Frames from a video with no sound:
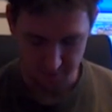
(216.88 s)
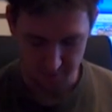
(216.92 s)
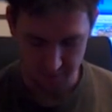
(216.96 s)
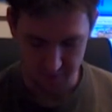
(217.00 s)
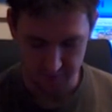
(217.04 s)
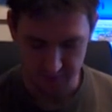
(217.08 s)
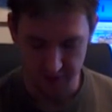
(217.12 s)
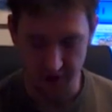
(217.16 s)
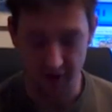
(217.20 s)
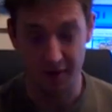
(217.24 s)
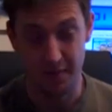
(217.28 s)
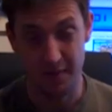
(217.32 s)

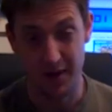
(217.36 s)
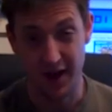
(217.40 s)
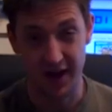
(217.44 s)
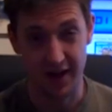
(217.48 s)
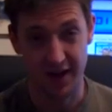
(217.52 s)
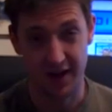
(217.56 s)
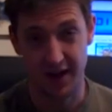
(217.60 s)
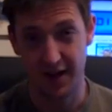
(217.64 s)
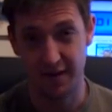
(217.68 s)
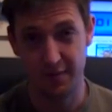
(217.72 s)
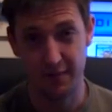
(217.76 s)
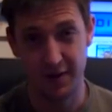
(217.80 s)
Joe
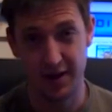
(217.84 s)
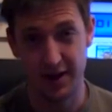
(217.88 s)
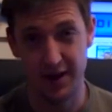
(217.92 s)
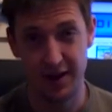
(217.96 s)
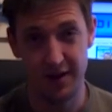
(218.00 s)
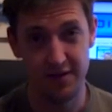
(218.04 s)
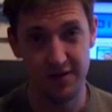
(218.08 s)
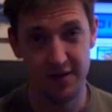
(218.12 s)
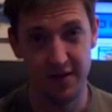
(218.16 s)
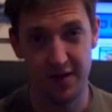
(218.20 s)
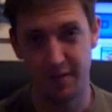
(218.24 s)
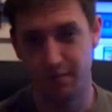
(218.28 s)
Mac, Caveman
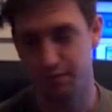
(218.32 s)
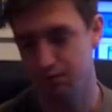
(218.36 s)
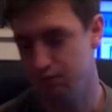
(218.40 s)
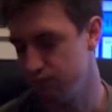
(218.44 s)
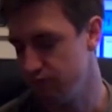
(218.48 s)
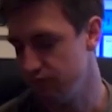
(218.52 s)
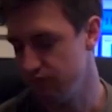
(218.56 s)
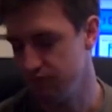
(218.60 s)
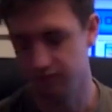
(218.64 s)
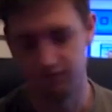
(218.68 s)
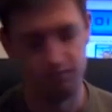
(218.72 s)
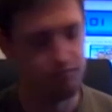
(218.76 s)
Ninja,
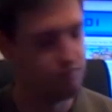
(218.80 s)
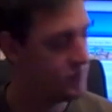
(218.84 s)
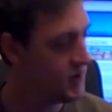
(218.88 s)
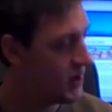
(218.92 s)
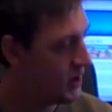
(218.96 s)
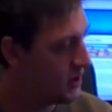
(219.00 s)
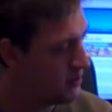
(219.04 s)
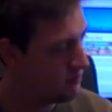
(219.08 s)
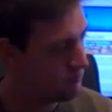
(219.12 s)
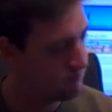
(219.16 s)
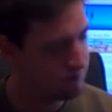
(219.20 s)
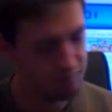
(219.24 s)

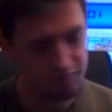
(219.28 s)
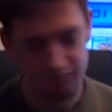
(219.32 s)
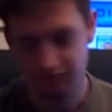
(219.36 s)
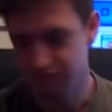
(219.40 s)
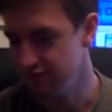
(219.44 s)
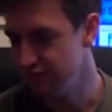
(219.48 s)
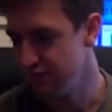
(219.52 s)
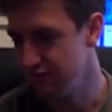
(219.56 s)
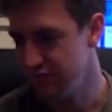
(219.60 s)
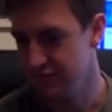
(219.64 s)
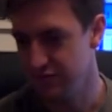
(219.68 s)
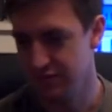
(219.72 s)
no,
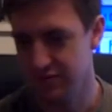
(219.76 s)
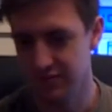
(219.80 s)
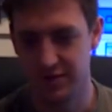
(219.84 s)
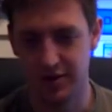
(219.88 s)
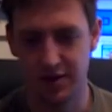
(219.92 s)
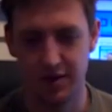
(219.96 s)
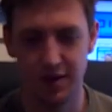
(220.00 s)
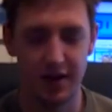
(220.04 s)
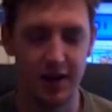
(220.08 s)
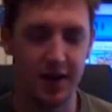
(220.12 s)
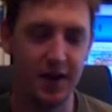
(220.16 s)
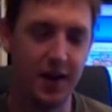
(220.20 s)

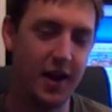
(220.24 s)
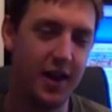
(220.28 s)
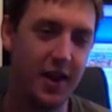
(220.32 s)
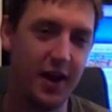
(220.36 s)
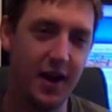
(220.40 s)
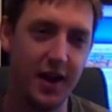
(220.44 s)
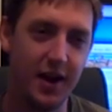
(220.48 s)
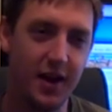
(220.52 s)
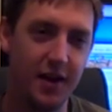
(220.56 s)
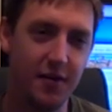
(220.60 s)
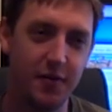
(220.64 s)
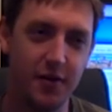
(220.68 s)
didn't get
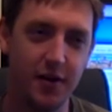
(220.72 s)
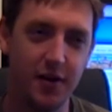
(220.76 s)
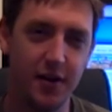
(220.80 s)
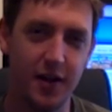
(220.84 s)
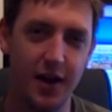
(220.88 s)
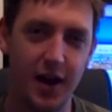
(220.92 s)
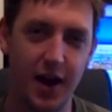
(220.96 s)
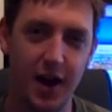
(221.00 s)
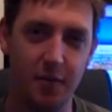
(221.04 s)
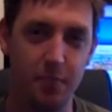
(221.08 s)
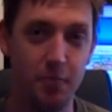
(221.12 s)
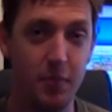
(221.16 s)
that either.
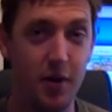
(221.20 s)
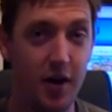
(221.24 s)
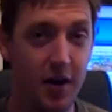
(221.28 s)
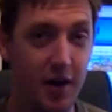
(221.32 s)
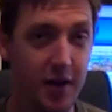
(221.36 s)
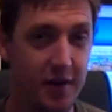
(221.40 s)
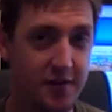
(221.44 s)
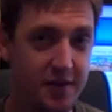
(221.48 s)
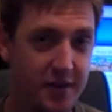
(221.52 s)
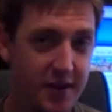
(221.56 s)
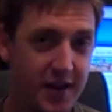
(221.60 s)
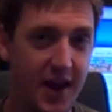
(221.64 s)
And
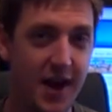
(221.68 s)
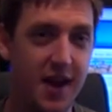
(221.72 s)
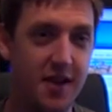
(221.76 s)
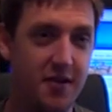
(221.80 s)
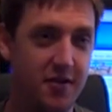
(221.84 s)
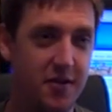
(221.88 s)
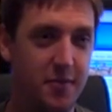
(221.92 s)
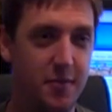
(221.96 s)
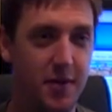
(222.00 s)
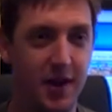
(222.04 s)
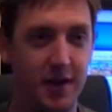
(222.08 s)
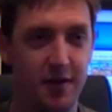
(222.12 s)
Mercs, again
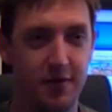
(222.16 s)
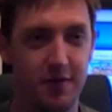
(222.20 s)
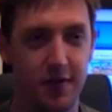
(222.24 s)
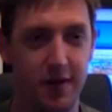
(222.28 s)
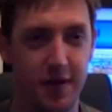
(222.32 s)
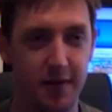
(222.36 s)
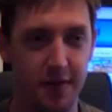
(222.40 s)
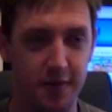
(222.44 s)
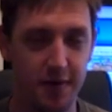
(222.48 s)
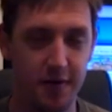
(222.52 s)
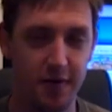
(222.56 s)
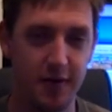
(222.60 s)
on the Mega
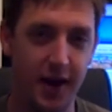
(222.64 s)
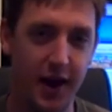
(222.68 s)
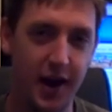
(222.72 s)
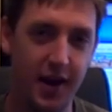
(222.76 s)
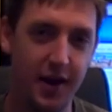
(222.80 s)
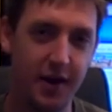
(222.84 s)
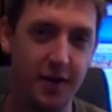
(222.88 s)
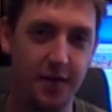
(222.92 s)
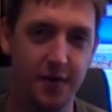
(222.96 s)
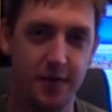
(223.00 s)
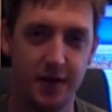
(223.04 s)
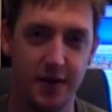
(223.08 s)
Drive, thought I
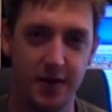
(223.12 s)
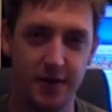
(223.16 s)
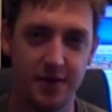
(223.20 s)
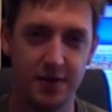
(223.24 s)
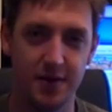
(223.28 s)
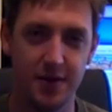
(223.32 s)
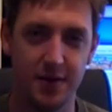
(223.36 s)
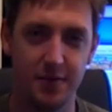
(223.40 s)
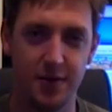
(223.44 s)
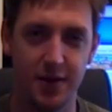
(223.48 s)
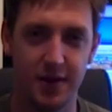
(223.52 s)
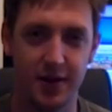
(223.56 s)
had it, third
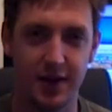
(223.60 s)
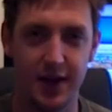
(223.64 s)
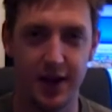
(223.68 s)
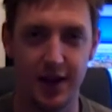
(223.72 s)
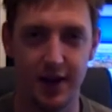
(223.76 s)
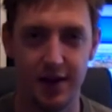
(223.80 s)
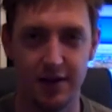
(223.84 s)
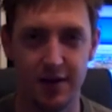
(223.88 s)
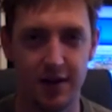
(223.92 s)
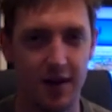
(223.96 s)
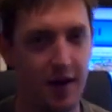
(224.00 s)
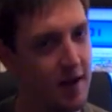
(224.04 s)
time
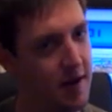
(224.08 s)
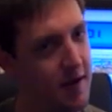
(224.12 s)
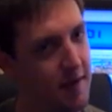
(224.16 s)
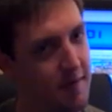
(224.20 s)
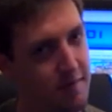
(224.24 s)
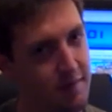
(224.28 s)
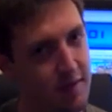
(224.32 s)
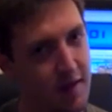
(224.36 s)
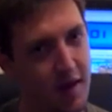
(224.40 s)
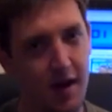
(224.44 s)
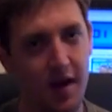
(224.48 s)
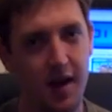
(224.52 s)
lucky, no.
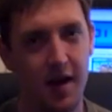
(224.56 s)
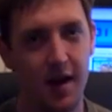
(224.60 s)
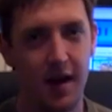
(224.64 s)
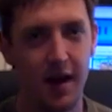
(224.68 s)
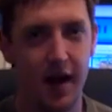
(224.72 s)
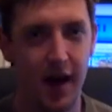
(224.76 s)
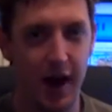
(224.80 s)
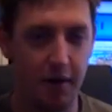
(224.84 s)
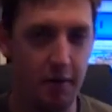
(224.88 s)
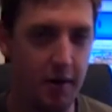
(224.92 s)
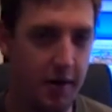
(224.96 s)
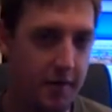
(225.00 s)

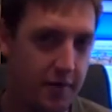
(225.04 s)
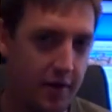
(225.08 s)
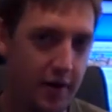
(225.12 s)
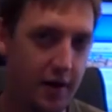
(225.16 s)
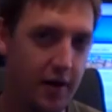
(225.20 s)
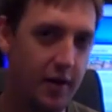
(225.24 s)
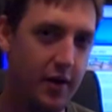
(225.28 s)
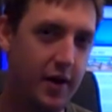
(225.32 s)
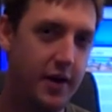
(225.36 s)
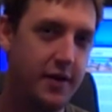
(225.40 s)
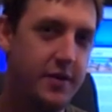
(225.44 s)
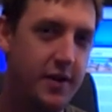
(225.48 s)

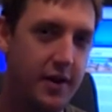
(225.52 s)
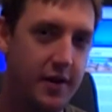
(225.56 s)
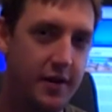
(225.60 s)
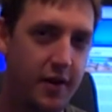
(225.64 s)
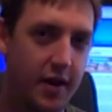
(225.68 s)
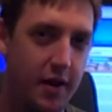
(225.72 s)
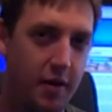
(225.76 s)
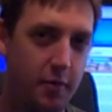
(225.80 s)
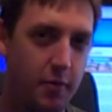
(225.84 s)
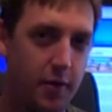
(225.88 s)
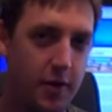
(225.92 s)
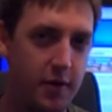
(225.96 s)
However, I did
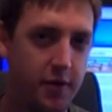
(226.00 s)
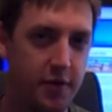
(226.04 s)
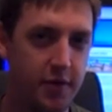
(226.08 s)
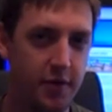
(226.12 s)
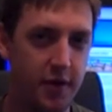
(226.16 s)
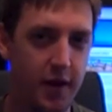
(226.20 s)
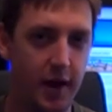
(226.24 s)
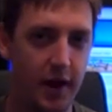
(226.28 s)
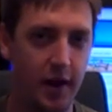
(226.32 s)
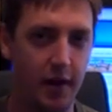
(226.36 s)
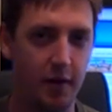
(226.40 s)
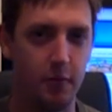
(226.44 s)
get one
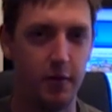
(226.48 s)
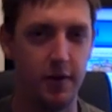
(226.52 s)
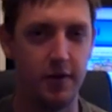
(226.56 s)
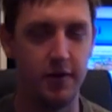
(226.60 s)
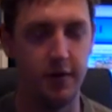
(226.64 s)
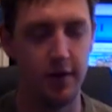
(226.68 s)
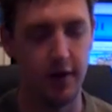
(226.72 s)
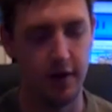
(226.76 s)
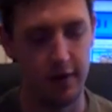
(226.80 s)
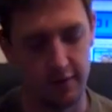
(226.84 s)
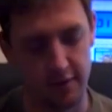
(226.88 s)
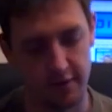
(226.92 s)
thing,
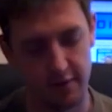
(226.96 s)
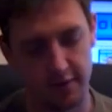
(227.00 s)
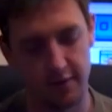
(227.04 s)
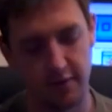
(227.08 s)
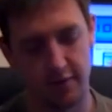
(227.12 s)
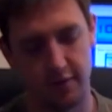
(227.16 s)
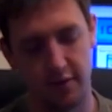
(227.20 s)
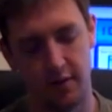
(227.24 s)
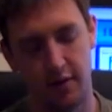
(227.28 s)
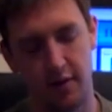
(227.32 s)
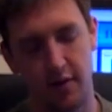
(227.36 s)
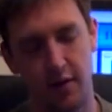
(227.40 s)
which
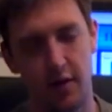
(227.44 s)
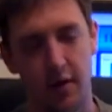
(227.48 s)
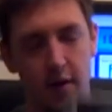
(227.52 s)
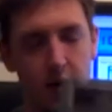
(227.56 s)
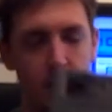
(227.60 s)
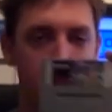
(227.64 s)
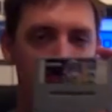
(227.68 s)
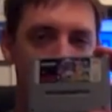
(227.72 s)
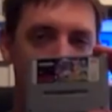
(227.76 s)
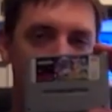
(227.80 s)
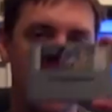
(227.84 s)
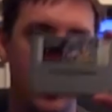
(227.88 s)
is
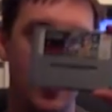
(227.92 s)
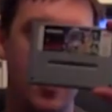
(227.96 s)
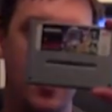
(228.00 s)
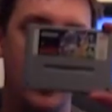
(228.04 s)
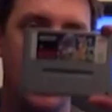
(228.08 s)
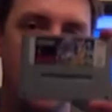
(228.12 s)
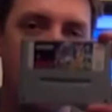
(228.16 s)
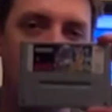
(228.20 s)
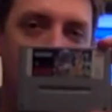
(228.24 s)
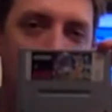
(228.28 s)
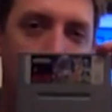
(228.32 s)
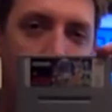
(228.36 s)

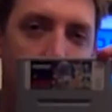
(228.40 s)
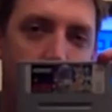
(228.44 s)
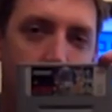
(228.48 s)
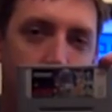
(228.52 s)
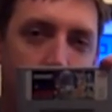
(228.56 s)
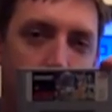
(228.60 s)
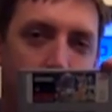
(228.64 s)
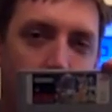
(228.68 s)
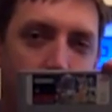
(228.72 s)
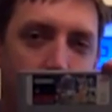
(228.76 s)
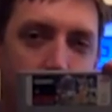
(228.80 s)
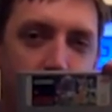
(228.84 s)

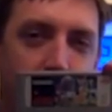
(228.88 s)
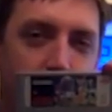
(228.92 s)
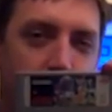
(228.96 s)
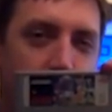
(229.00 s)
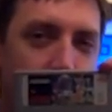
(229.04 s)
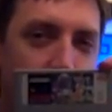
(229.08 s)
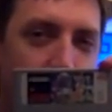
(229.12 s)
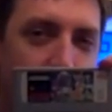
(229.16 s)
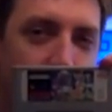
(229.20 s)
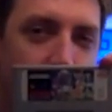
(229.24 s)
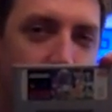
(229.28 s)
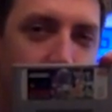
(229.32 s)
Pop and
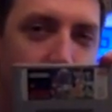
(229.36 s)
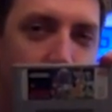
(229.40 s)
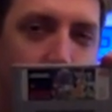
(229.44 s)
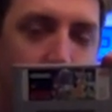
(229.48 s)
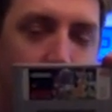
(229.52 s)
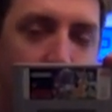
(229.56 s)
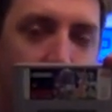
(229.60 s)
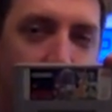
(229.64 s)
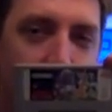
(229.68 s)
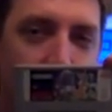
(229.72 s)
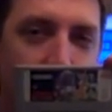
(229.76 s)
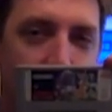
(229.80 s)
Twinbee
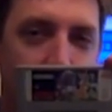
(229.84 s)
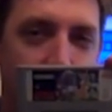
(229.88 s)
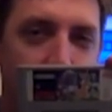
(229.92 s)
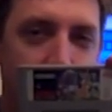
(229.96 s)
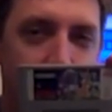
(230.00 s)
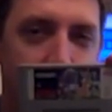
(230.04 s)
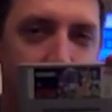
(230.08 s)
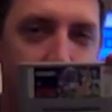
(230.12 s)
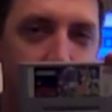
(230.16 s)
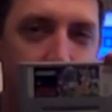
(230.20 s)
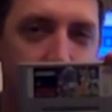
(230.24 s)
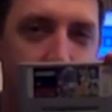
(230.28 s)
Rainbow Bell
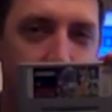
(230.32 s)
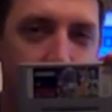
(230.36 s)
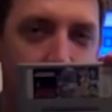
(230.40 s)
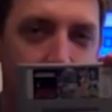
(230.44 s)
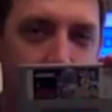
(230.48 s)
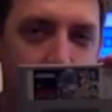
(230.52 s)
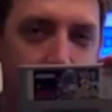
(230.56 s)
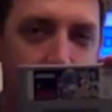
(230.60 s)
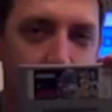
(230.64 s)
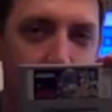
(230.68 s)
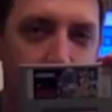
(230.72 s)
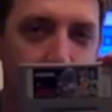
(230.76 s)
Adventure, kind of